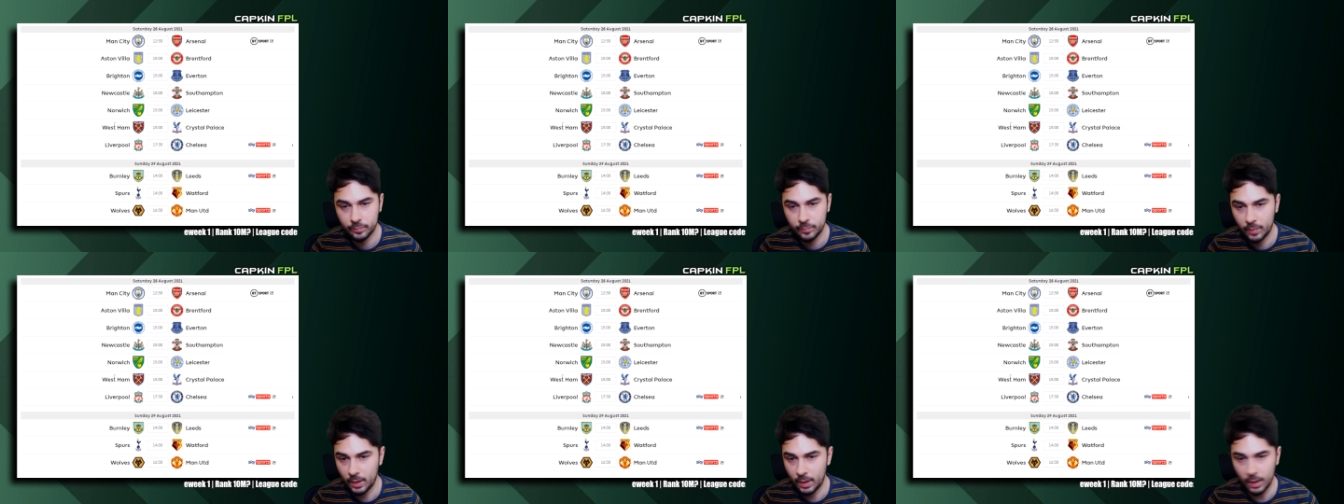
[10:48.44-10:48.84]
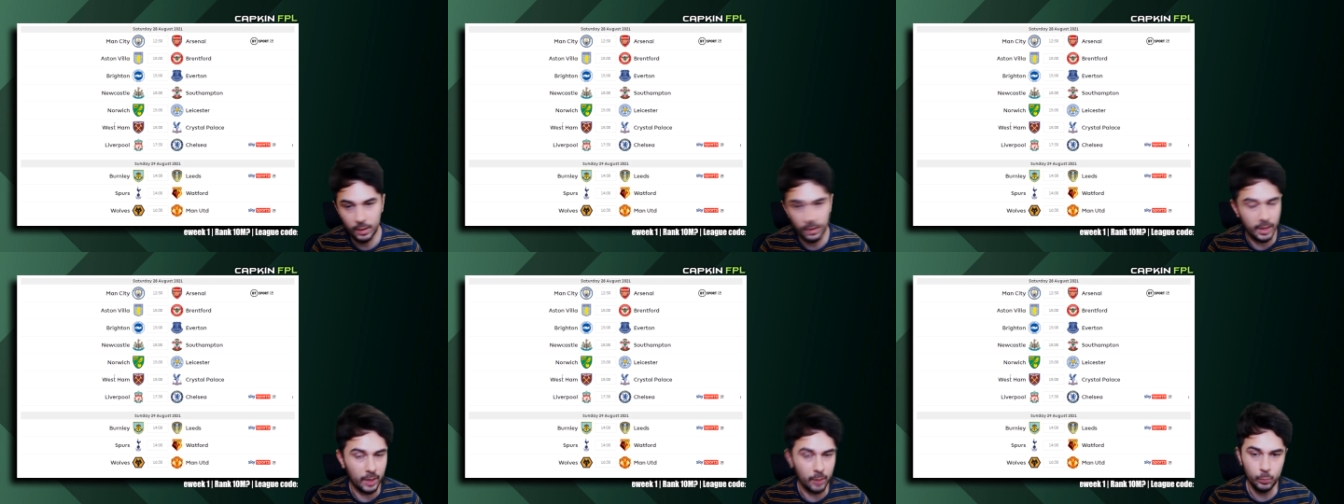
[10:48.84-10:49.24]

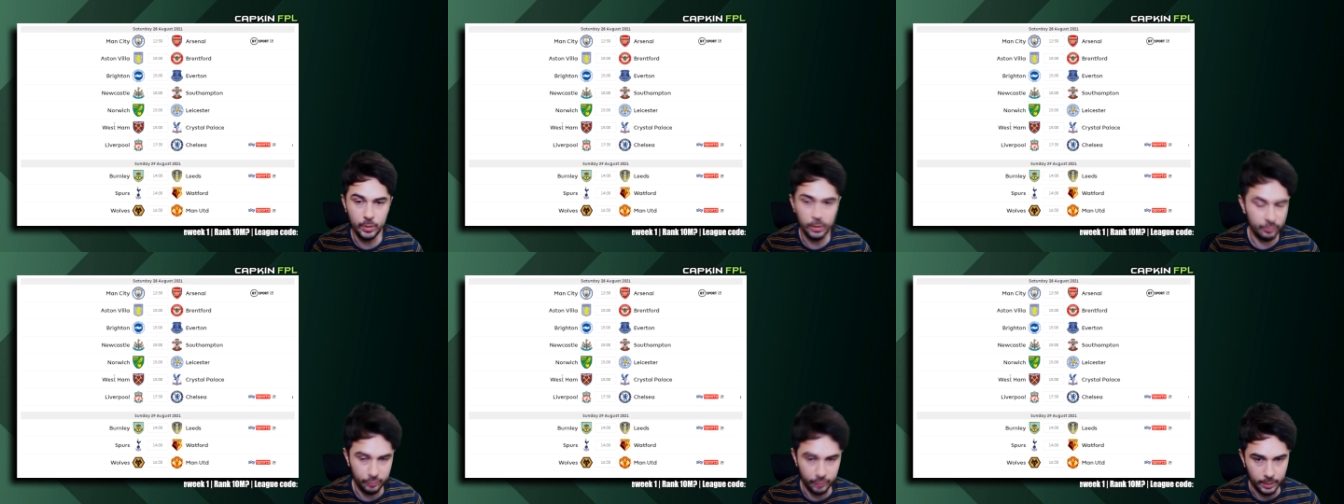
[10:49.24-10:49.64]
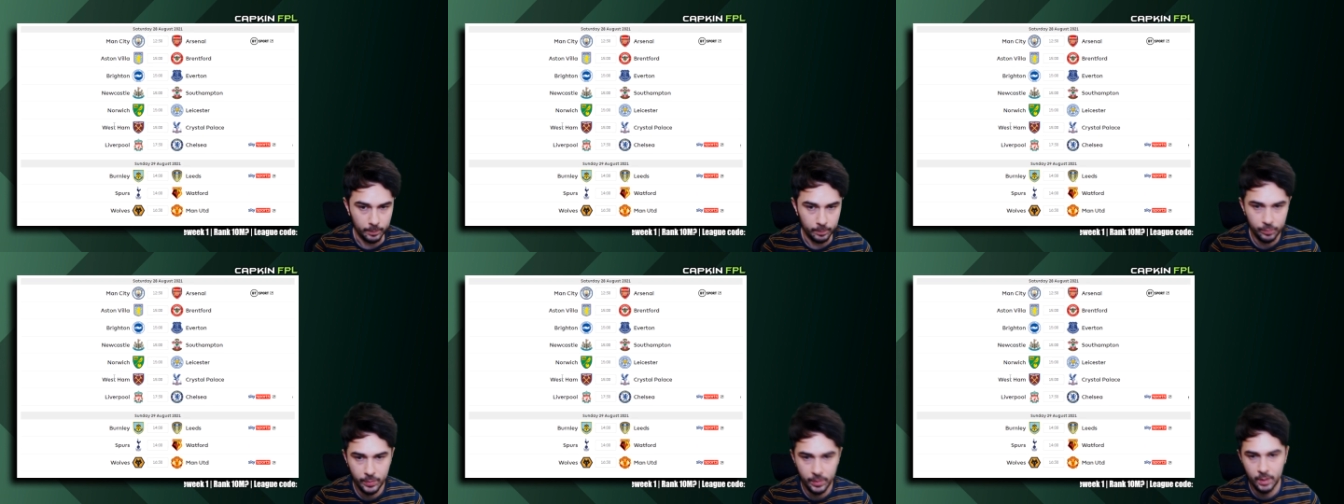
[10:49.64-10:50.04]
in game week three.
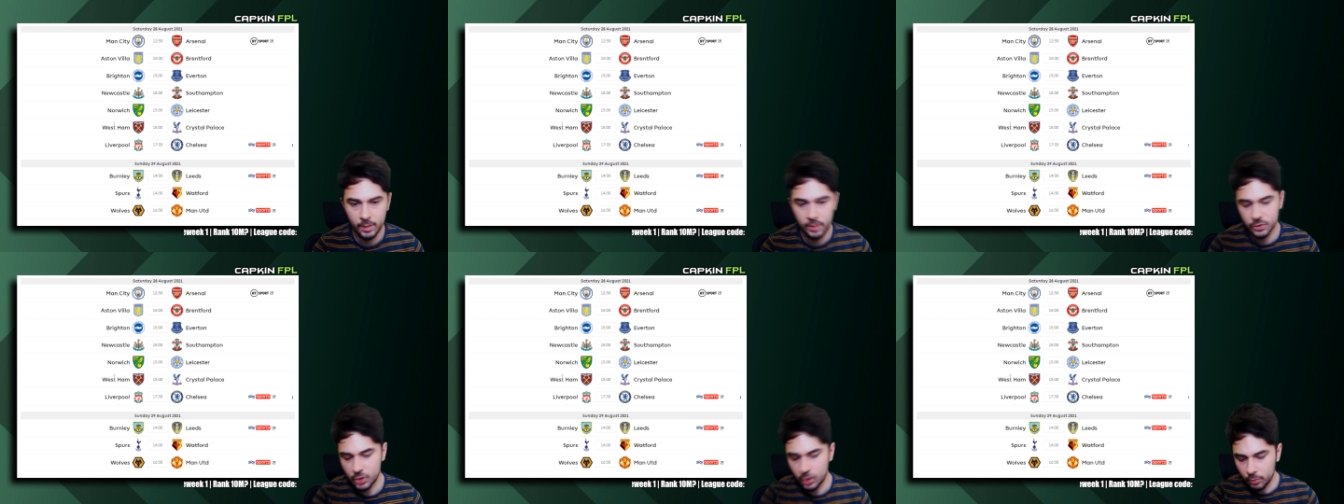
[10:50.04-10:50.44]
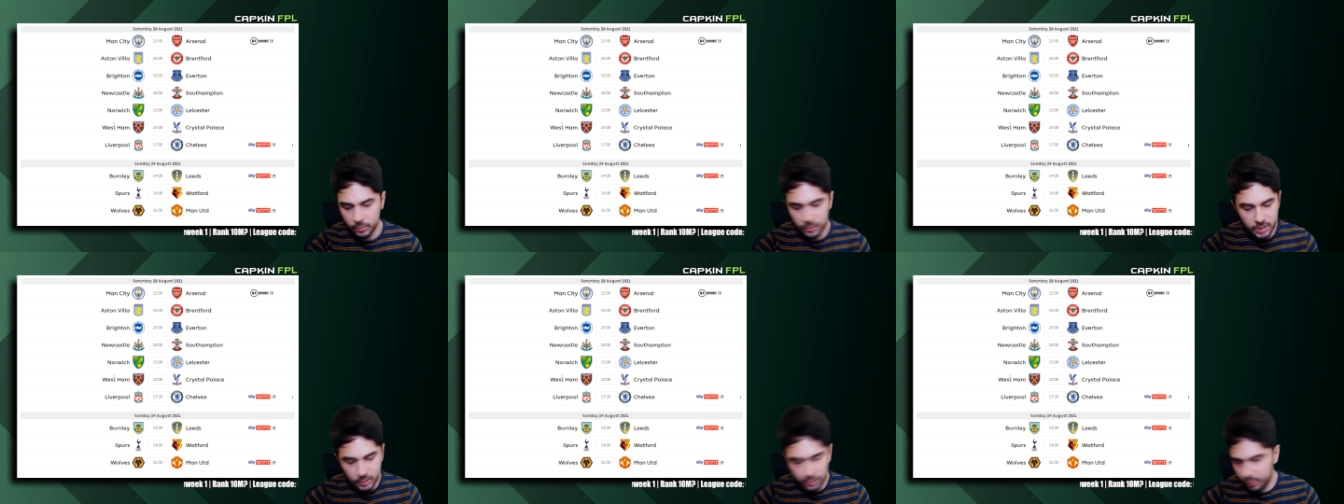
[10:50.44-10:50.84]
So
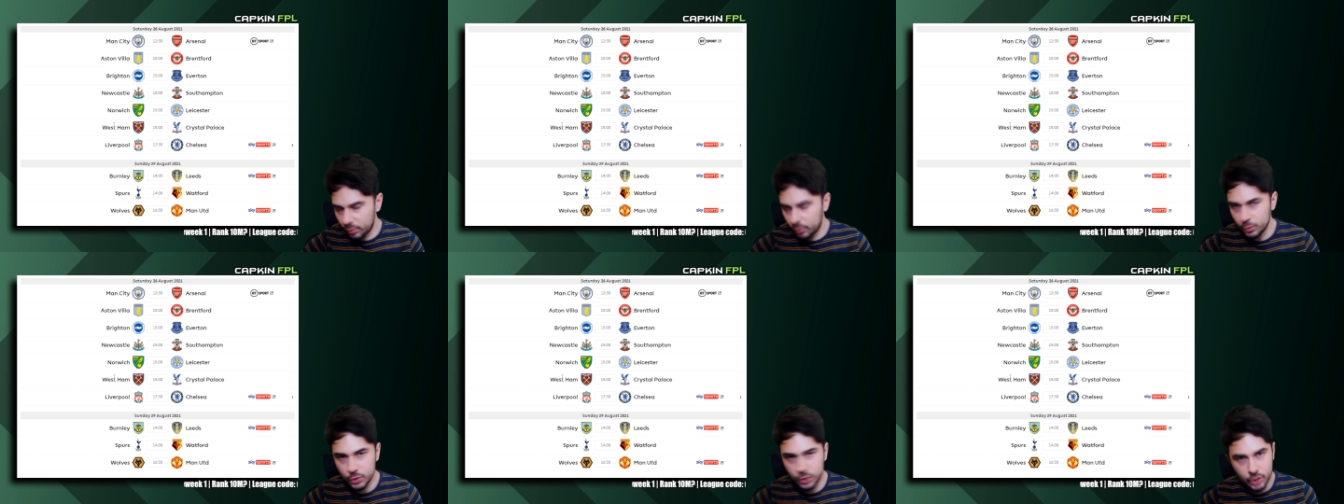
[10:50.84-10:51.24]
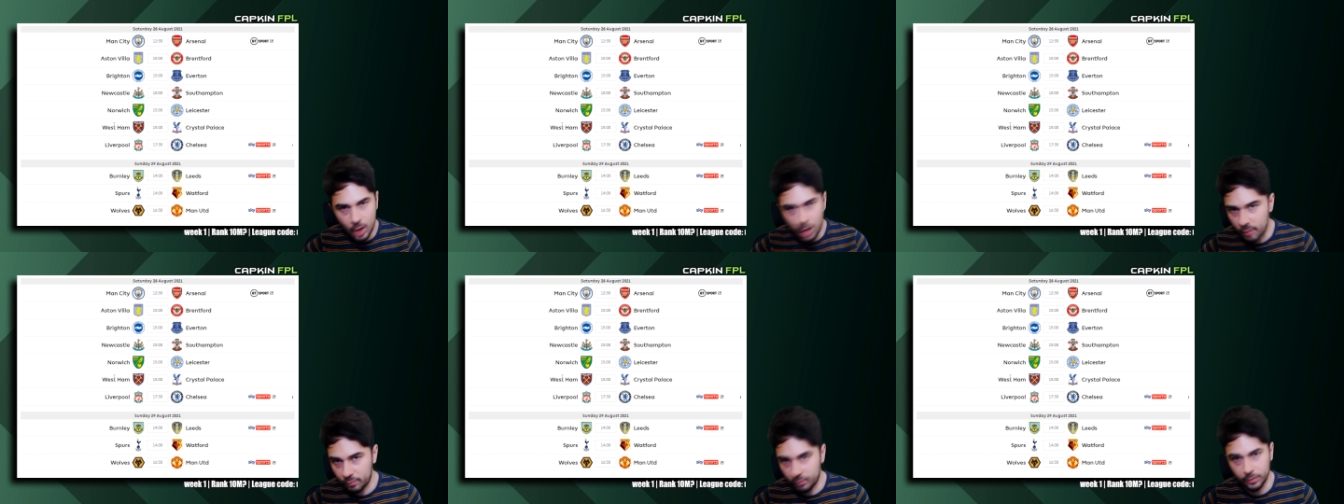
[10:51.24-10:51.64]
difficult
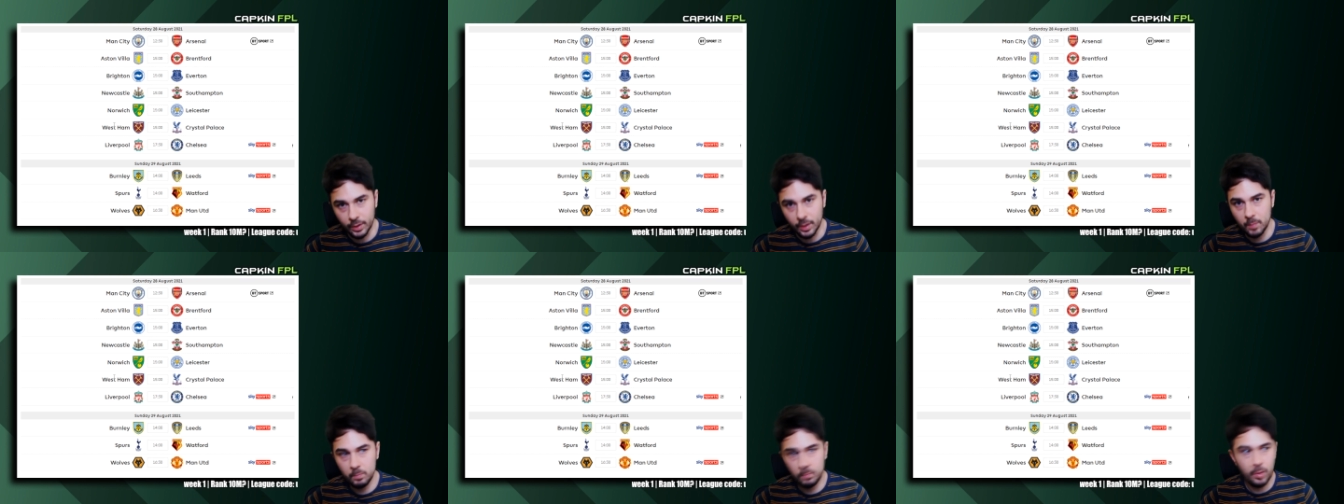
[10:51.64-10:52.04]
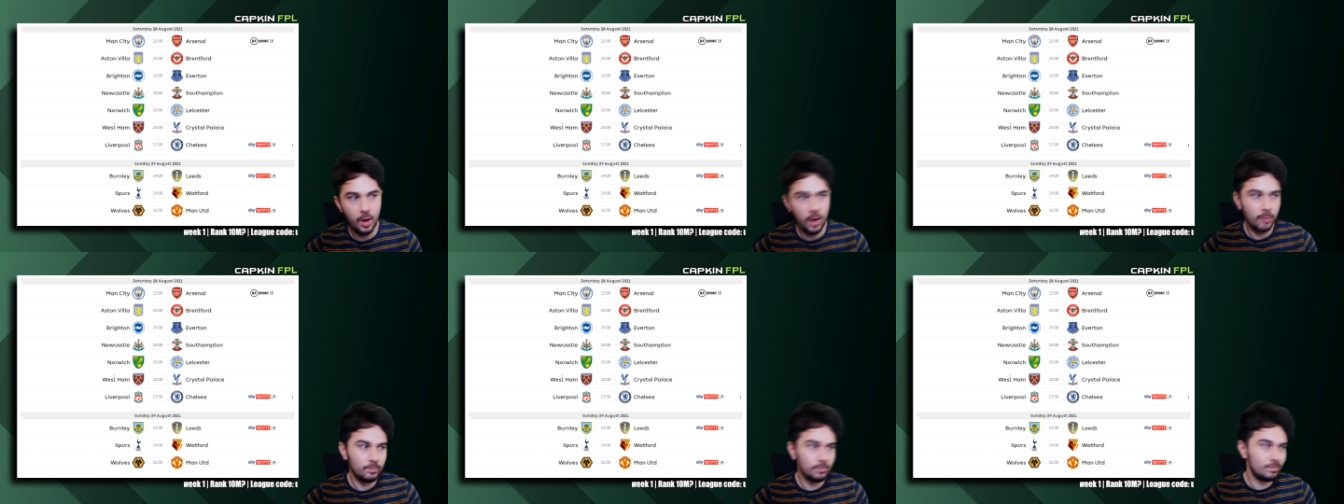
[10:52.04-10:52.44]
start for them,
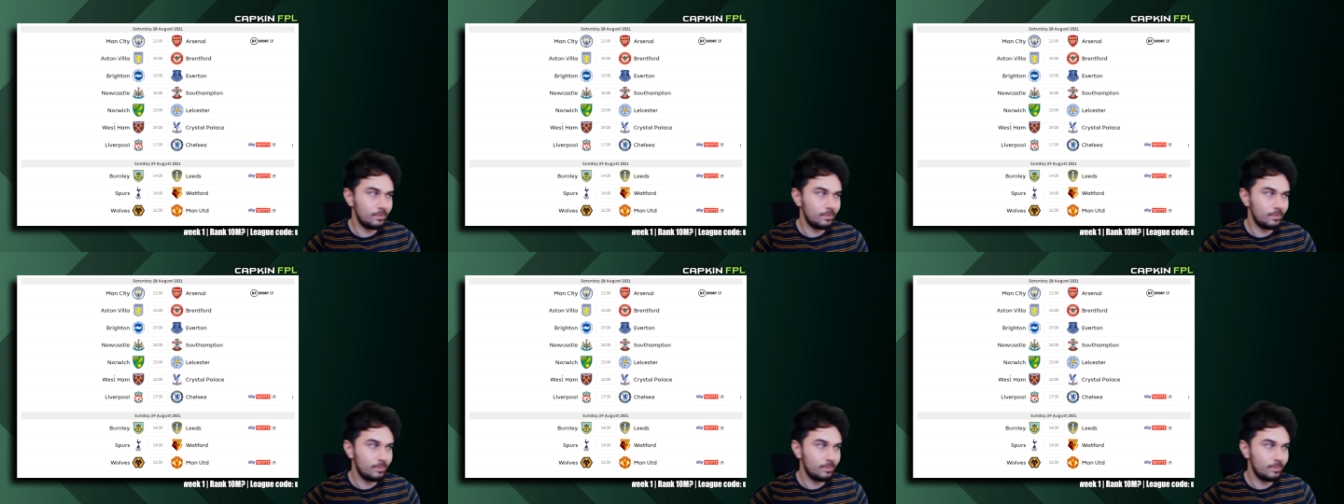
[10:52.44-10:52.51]
but